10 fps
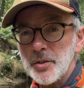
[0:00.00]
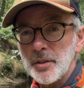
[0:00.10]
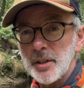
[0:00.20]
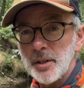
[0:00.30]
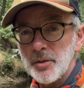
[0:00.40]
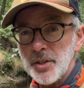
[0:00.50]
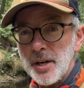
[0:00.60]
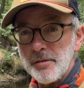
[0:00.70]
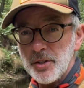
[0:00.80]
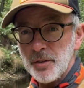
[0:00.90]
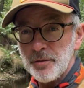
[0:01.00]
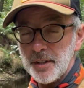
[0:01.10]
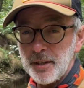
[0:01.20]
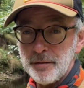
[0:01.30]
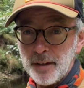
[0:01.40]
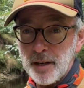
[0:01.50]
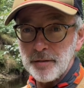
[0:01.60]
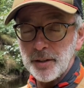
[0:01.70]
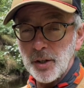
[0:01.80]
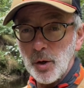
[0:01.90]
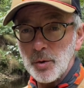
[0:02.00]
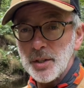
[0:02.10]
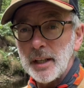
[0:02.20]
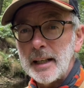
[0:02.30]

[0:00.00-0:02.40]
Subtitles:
the series of the 5 videos.